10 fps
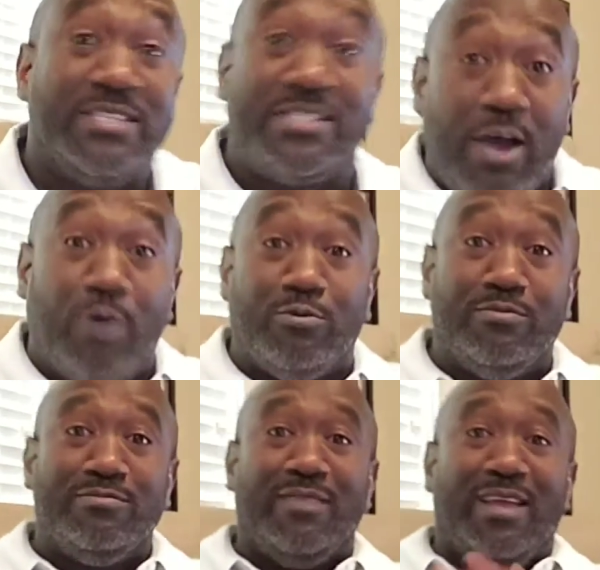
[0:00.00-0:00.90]

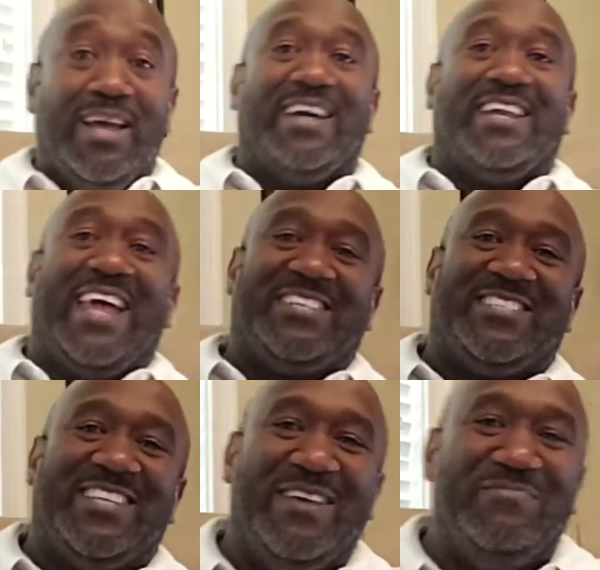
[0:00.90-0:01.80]
So,
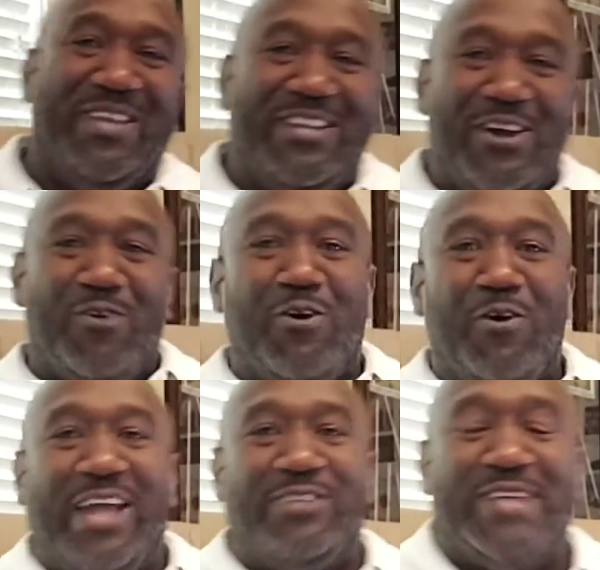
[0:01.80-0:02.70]
glad you let me know.
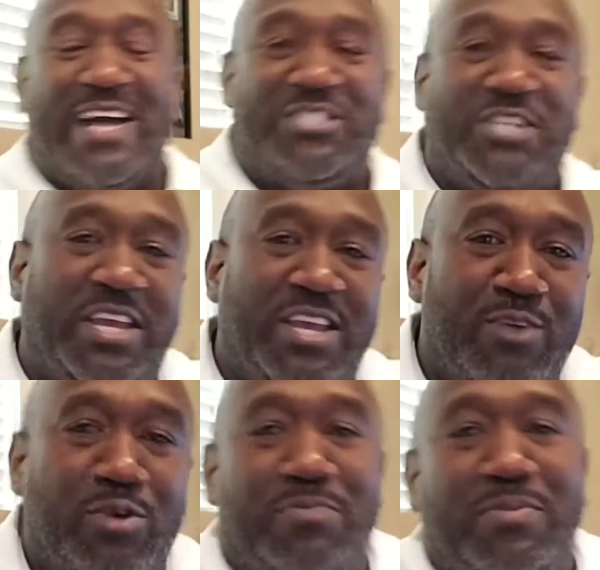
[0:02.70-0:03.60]
Go ahead, you guys, check
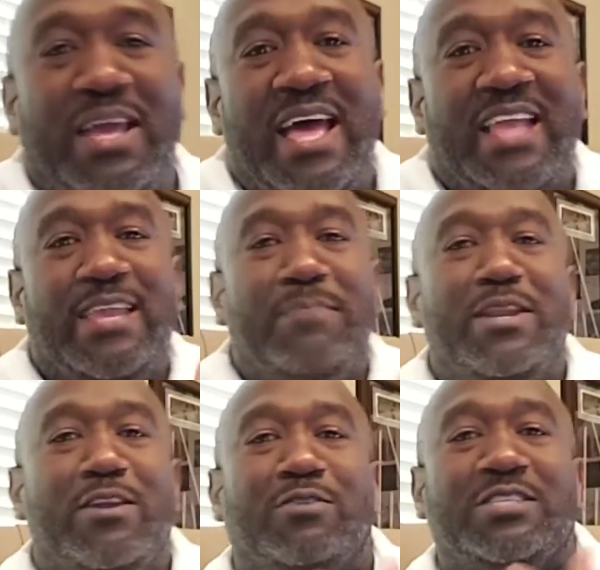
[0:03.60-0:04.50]
in with me.
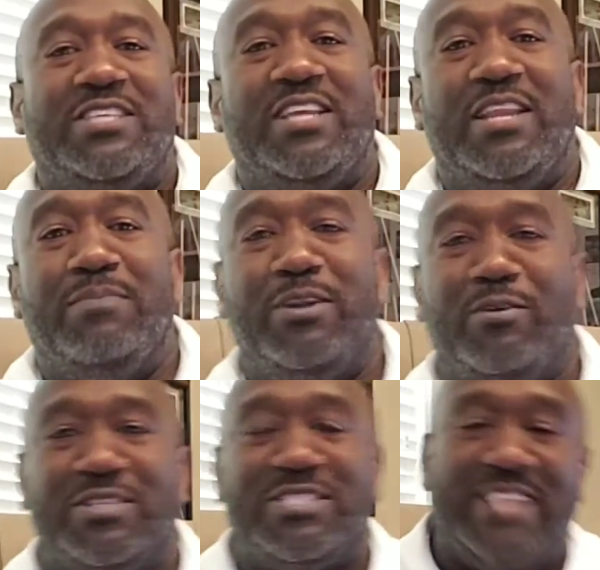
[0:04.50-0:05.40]
Let me know the city. Let
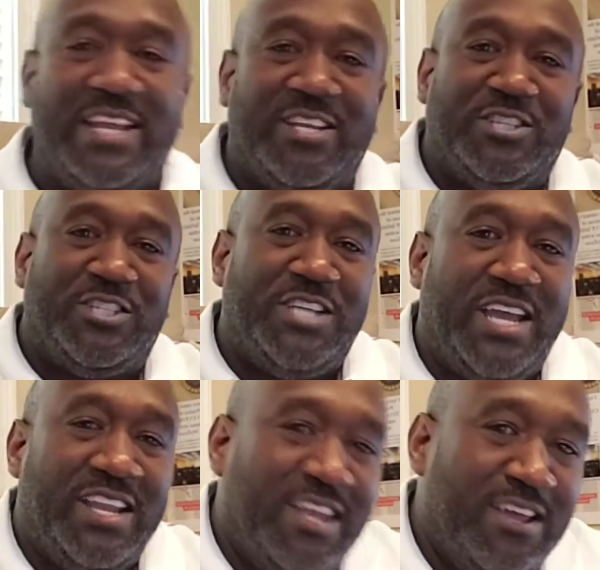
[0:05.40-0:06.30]
me know the state that you're
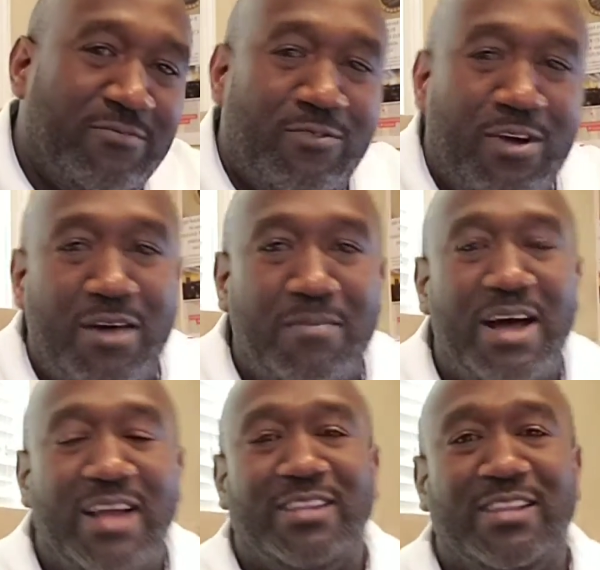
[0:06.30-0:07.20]
checking in
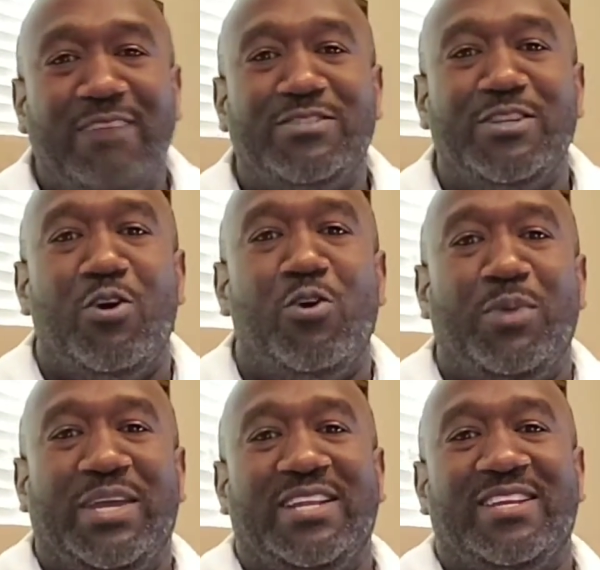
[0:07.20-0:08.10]
from. Love to know
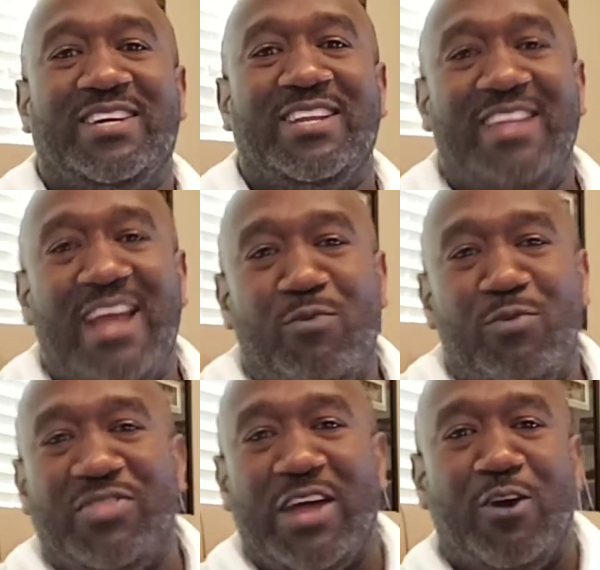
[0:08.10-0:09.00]
who we get to
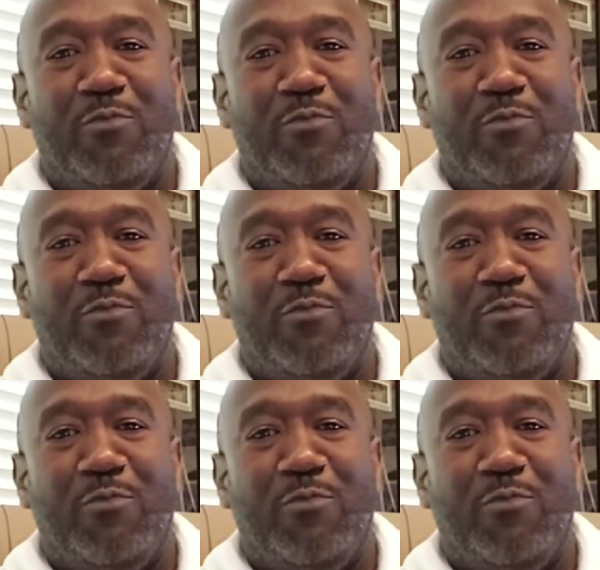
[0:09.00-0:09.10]
connect with.